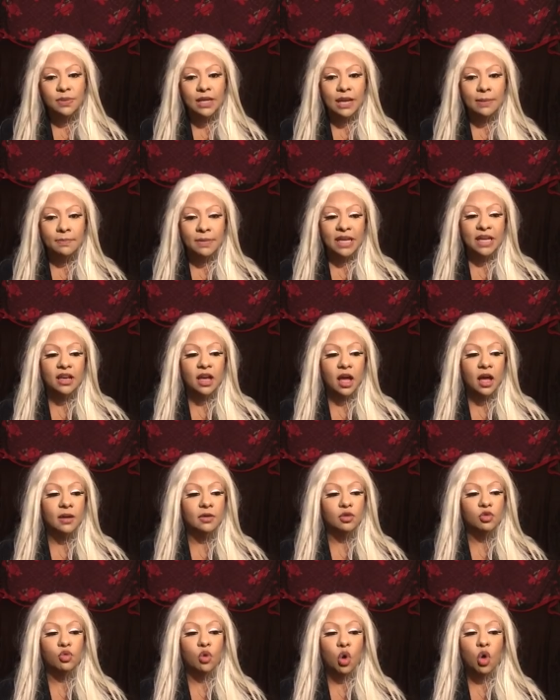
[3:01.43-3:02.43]
play a big
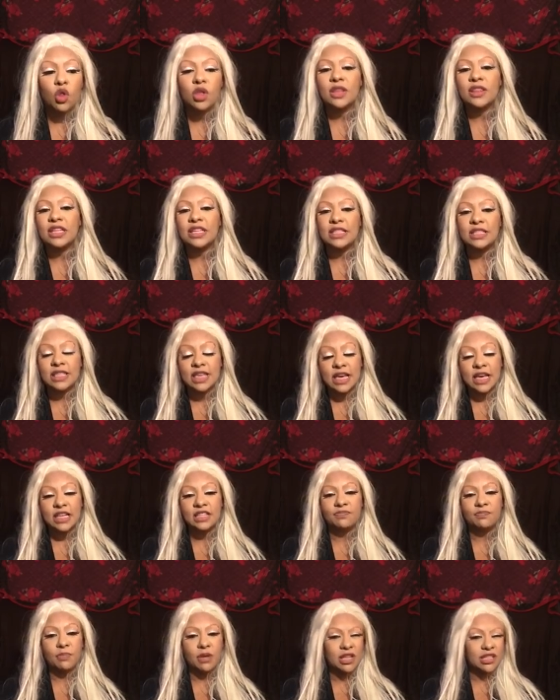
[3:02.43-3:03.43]
role in these
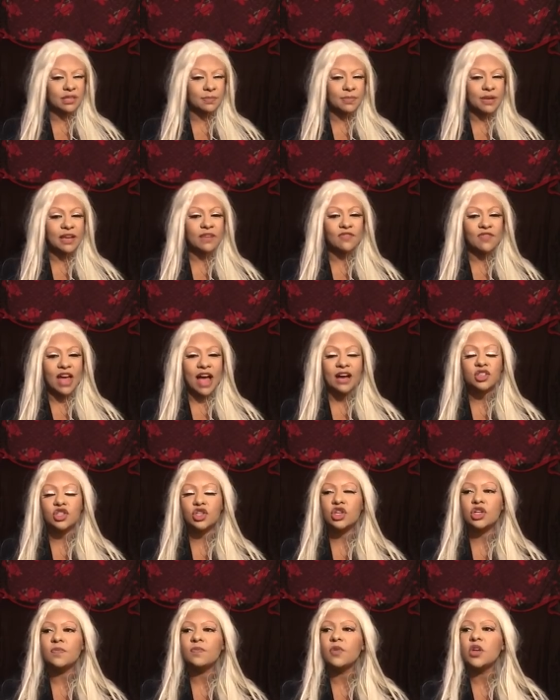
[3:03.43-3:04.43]
things. It's a big
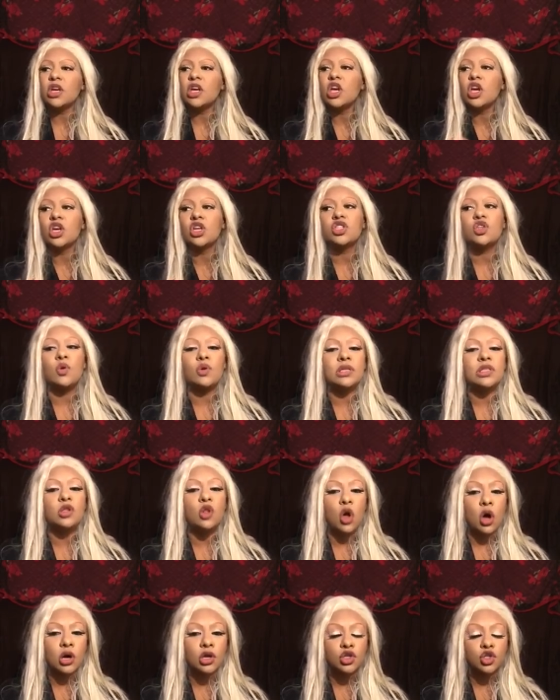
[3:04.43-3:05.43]
factor. So as
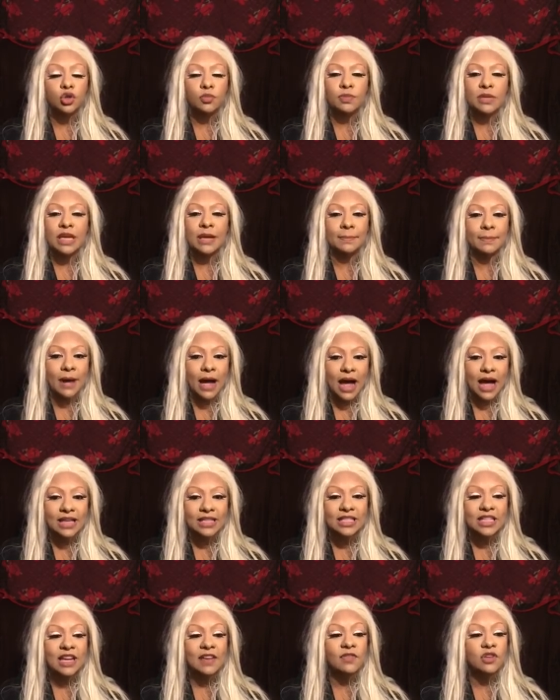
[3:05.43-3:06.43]
long as you're being
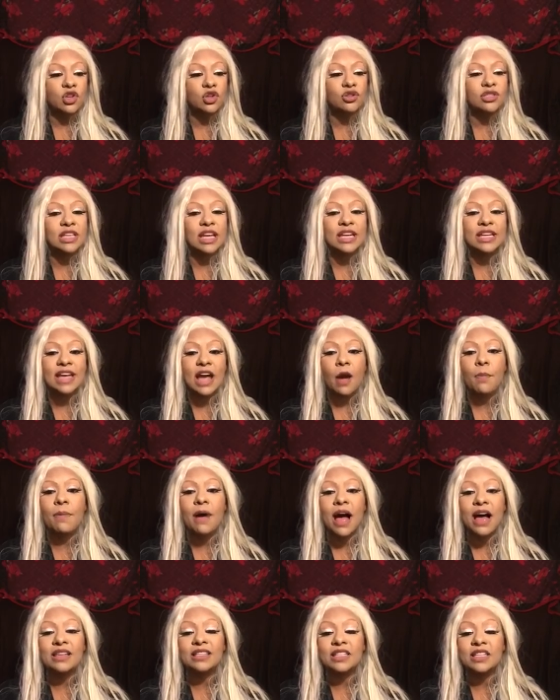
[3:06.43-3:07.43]
positive and you're sending out
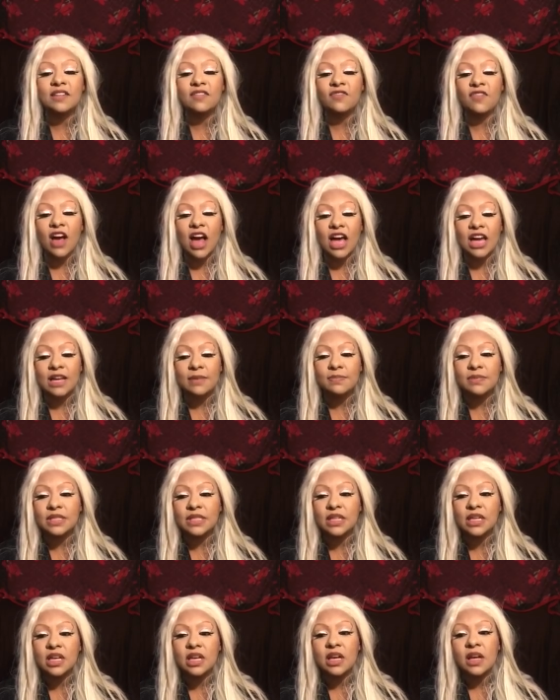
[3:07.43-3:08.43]
positive
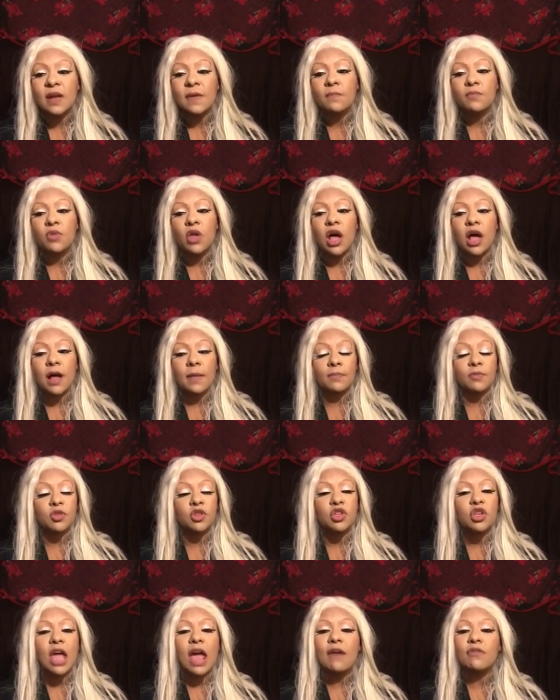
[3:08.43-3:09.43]
vibes,
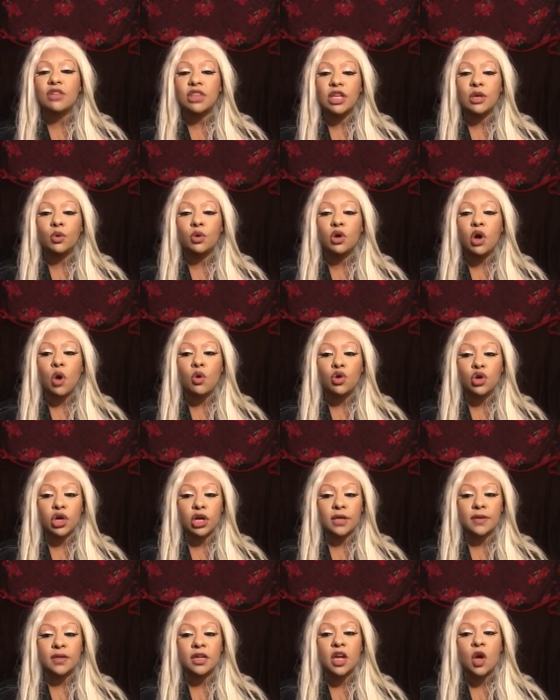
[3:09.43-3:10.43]
everything will go
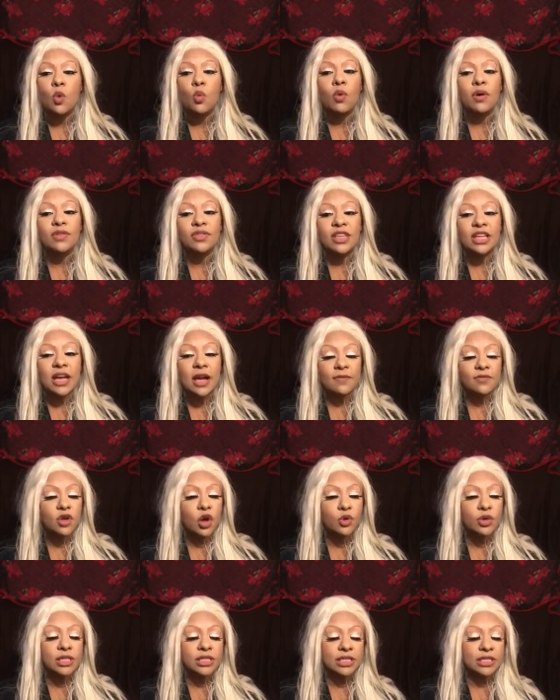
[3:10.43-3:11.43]
good. One thing I've
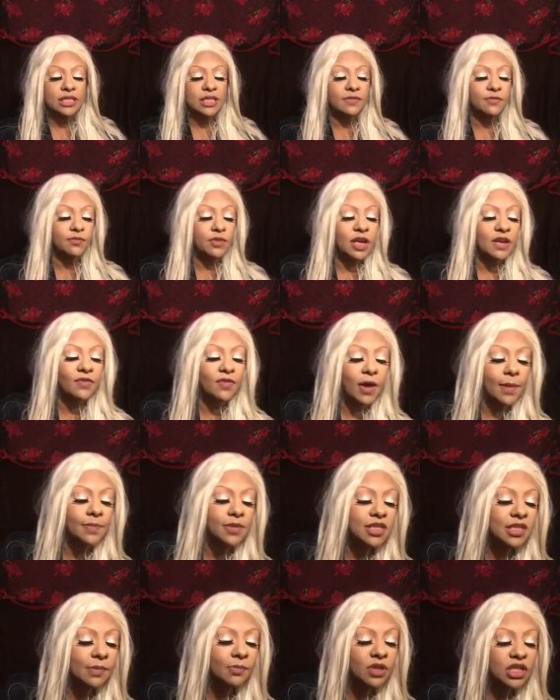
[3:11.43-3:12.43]
noticed is if
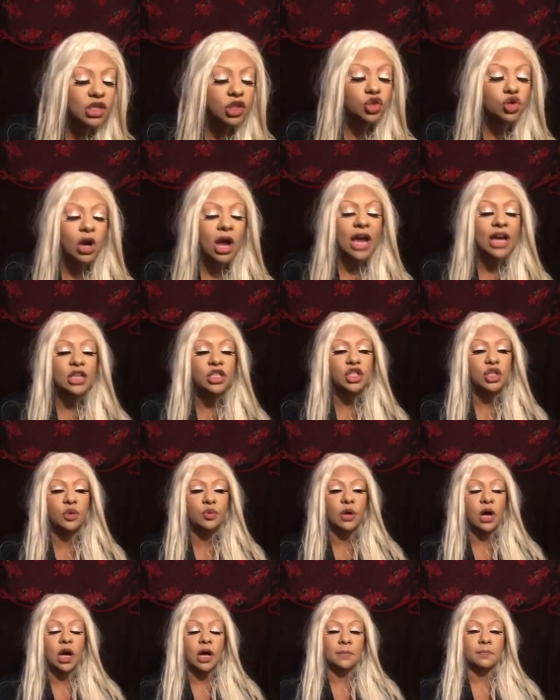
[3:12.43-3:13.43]
somebody's trying
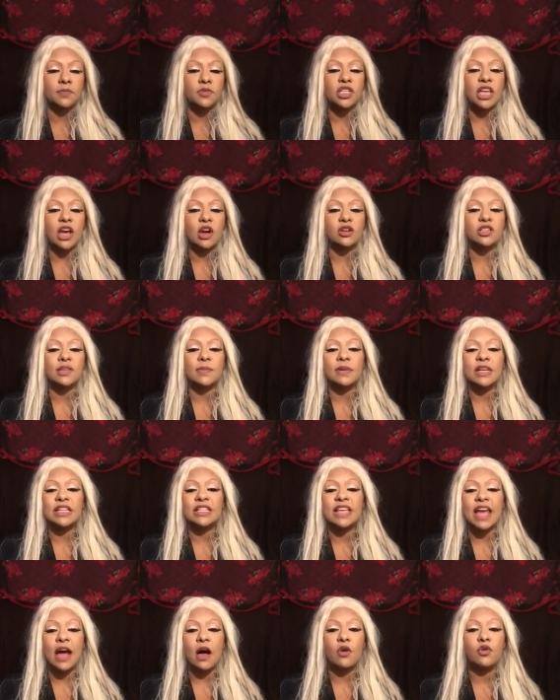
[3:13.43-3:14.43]
to tear somebody
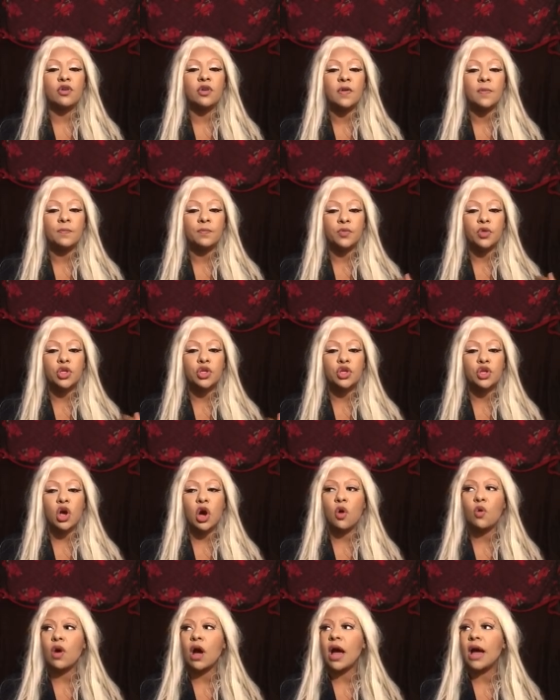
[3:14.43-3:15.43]
down, you
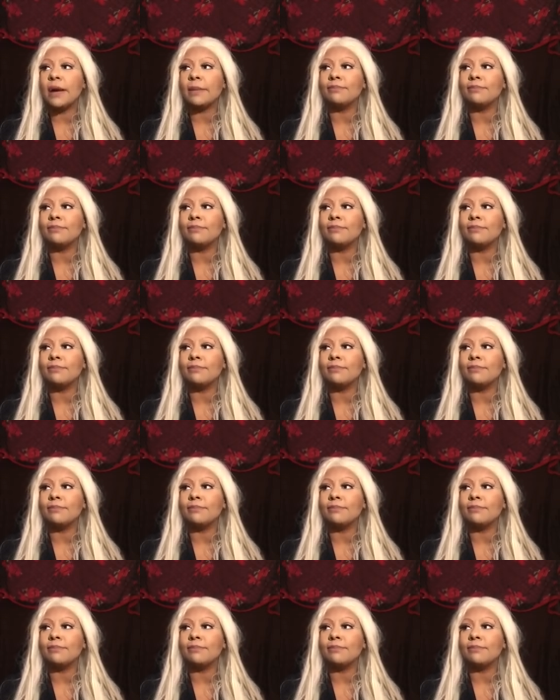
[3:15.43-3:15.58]
know,